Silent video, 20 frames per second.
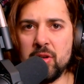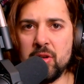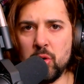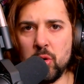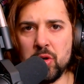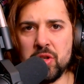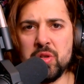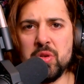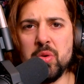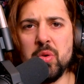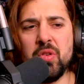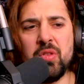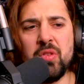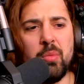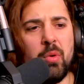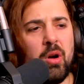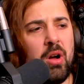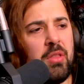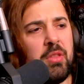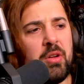George drew some
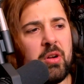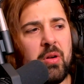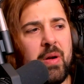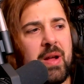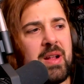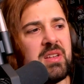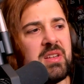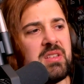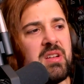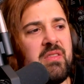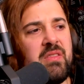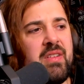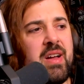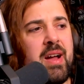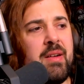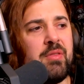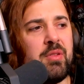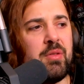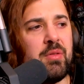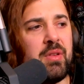other great stuff
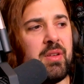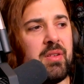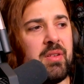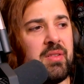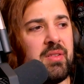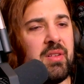after this,